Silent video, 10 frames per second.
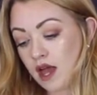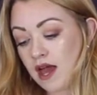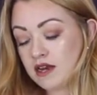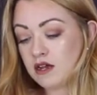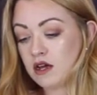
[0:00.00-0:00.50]

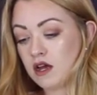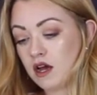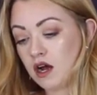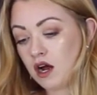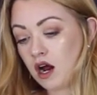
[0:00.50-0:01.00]
And
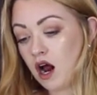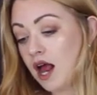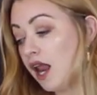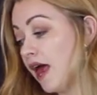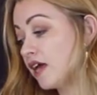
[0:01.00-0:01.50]

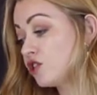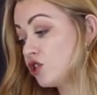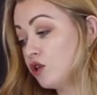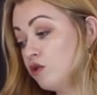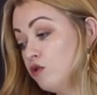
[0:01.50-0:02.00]
I like
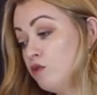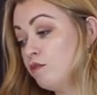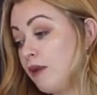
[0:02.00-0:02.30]
to